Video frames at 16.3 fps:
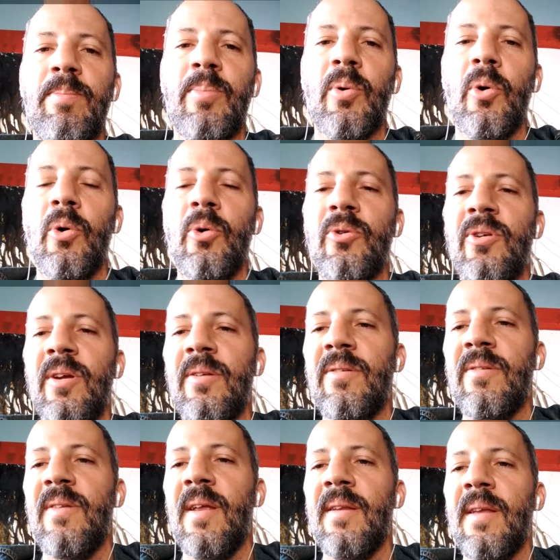
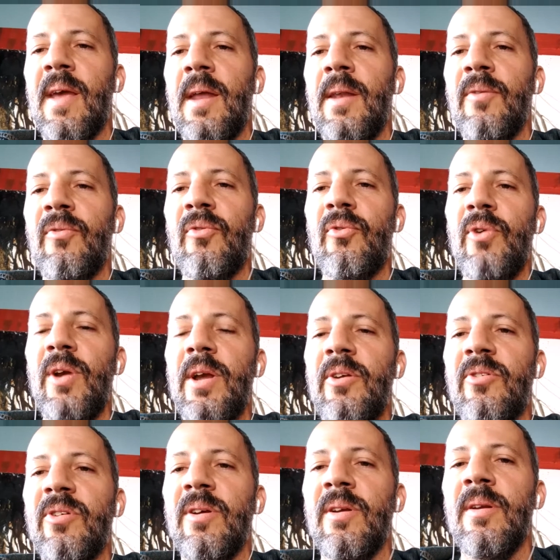projects that can
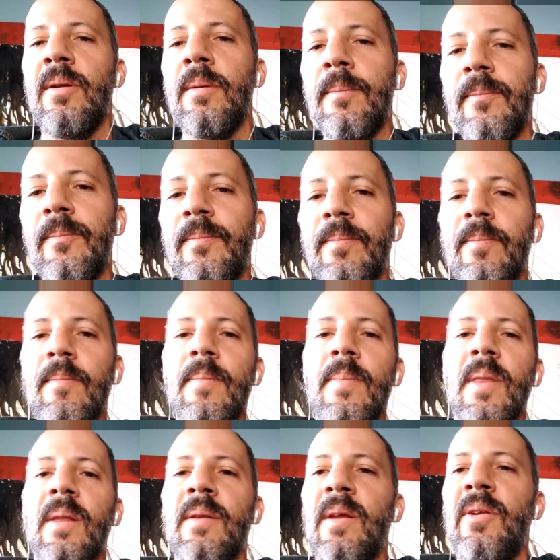friction
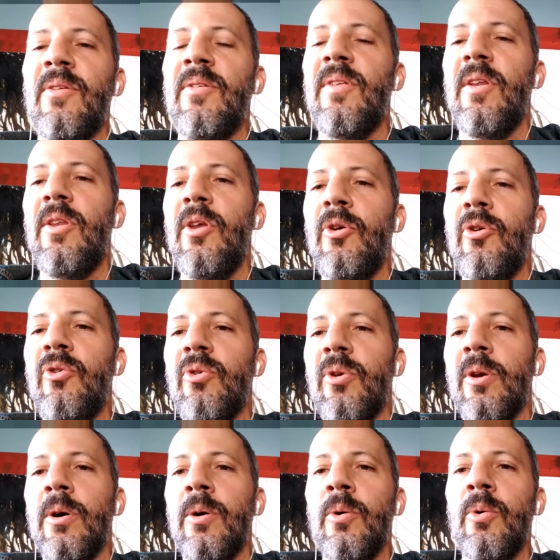the
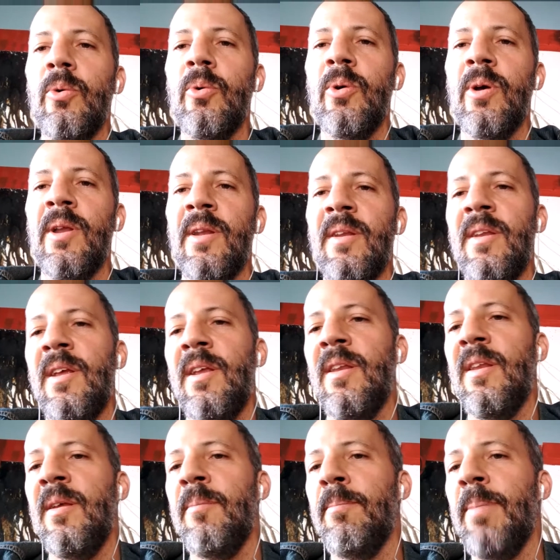institutional and the
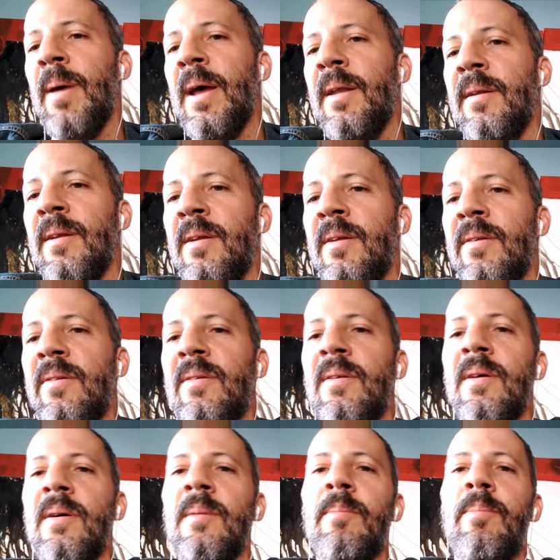independent,
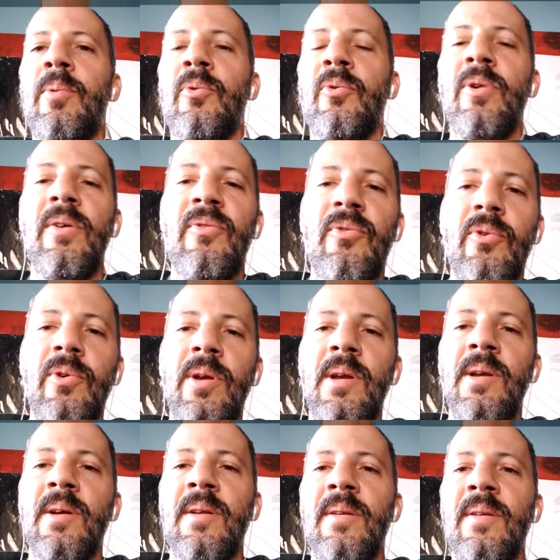the
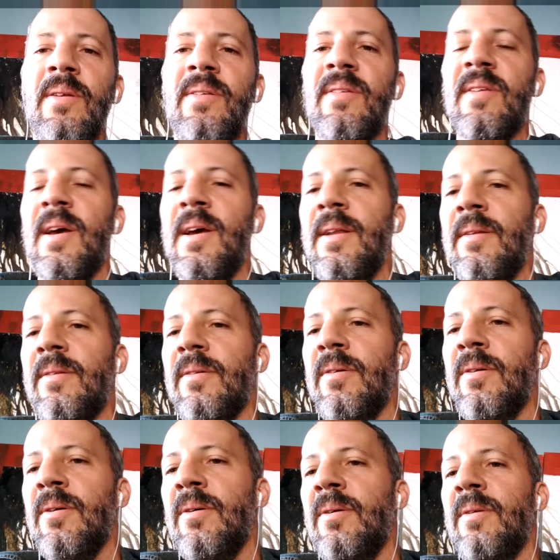periphery and the
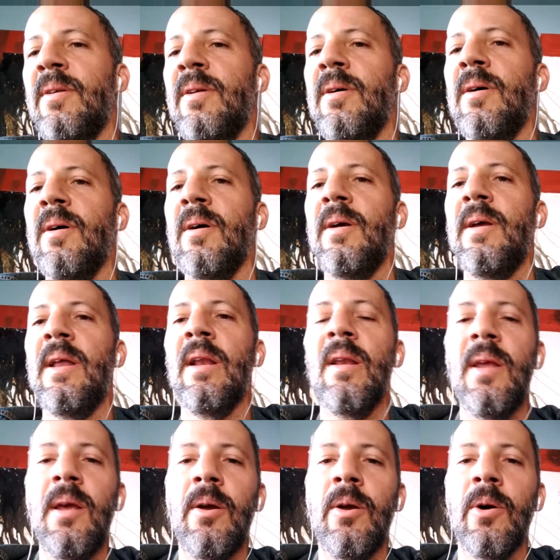center, the
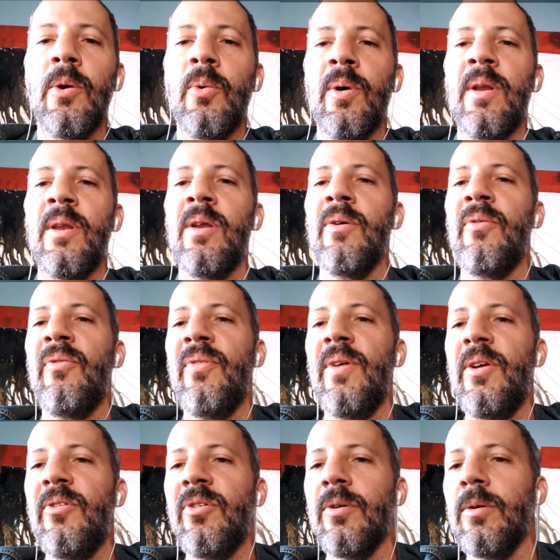illegal and the
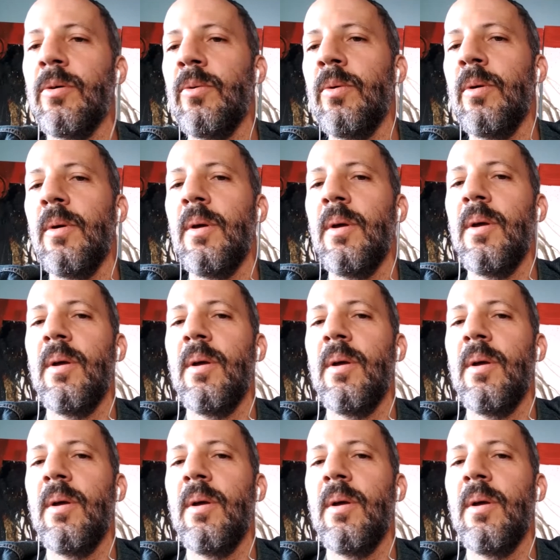official,